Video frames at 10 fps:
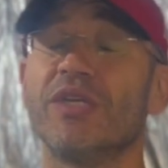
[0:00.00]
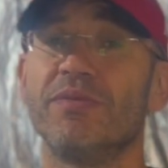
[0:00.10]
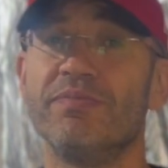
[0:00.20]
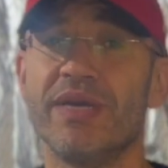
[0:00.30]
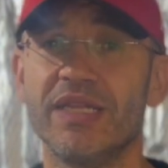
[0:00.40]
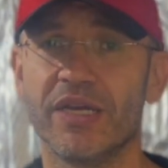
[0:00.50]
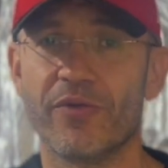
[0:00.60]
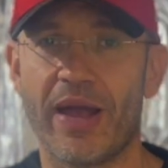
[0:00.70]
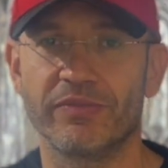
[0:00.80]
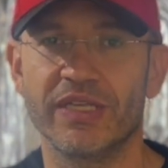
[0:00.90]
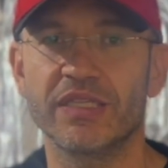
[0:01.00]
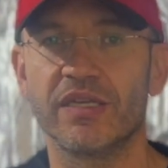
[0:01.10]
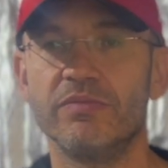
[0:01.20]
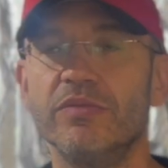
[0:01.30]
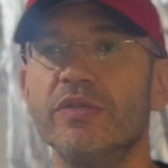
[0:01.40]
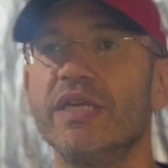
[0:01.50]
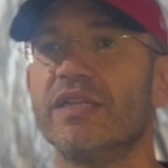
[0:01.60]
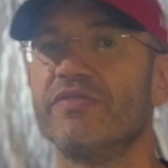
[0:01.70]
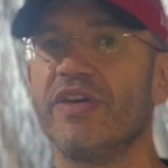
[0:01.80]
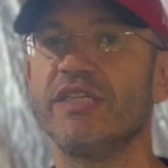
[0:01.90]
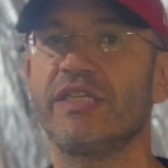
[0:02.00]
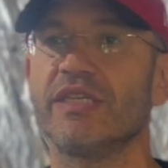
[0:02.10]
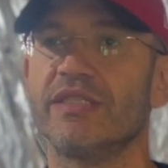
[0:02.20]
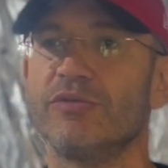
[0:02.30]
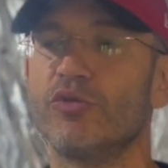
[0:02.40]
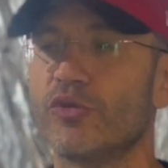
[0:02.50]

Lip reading: milligrams. That's a mood elevation,